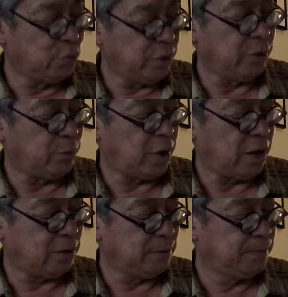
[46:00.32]
real
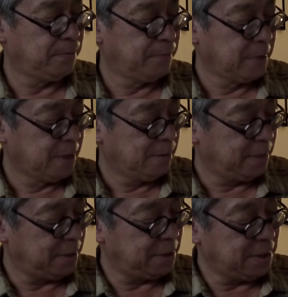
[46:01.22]
brown.
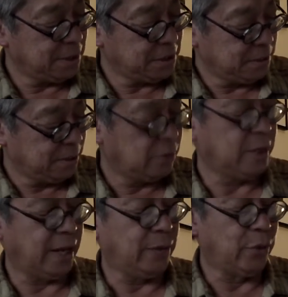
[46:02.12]
But this,
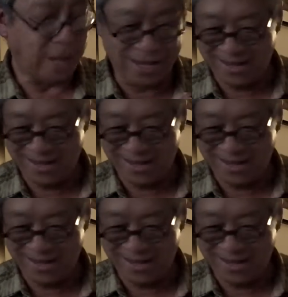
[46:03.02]
okay, what I,